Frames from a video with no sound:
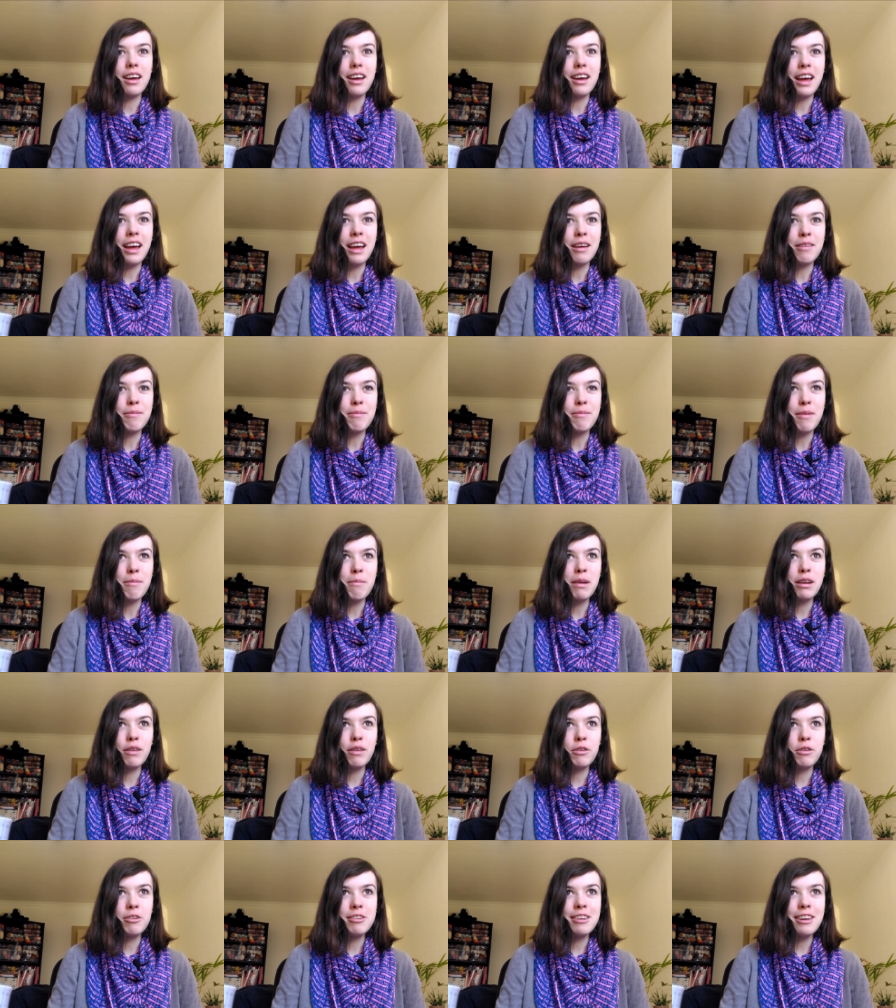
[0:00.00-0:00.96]
I met
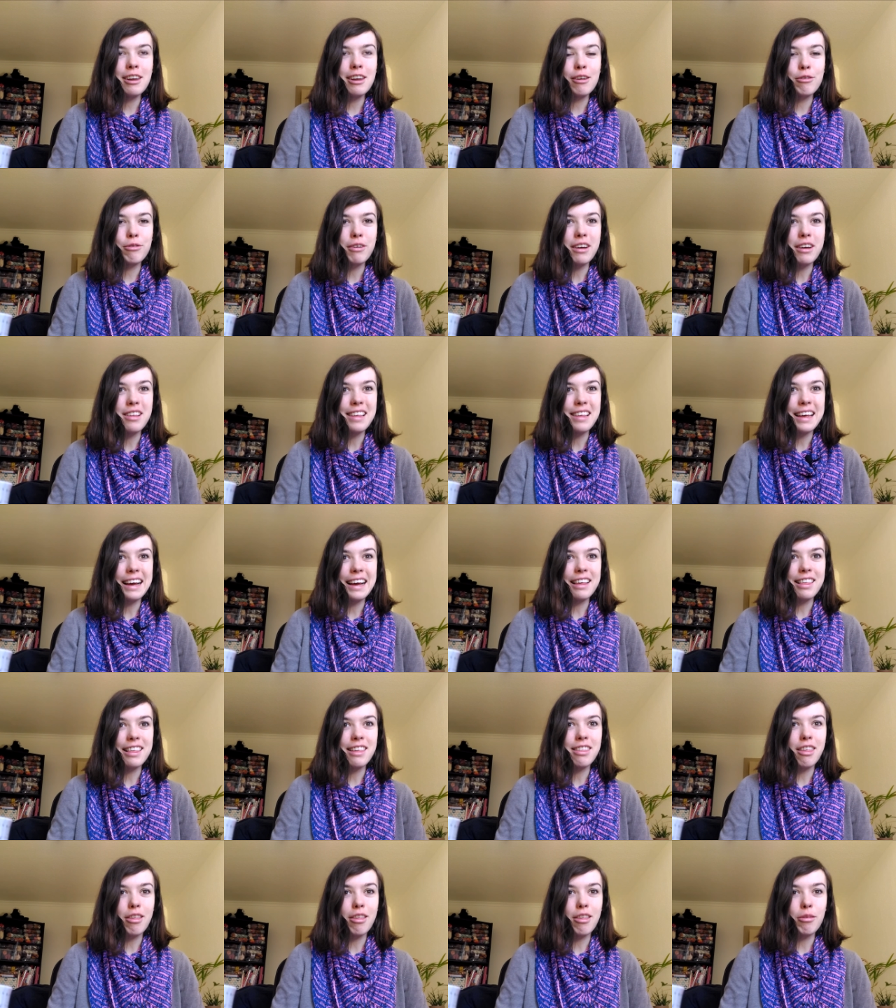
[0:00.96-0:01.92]
a few knitting friends
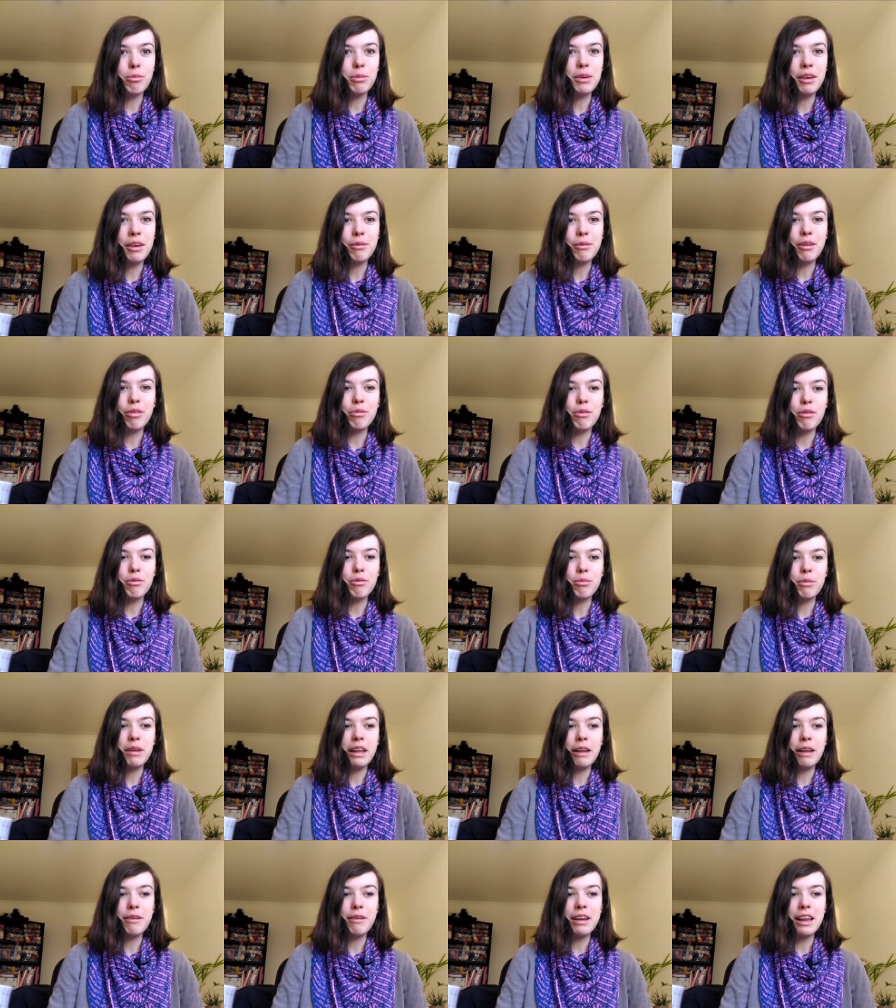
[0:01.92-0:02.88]
actually this week, which was
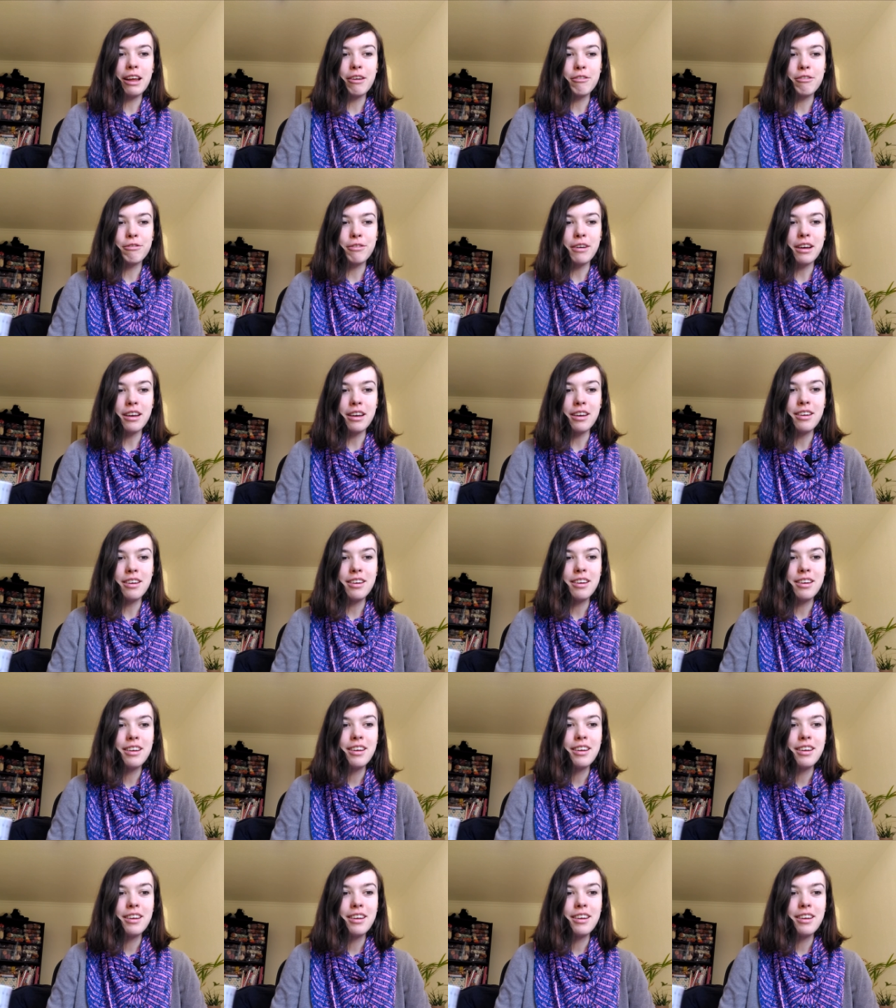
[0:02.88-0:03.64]
really, really fun.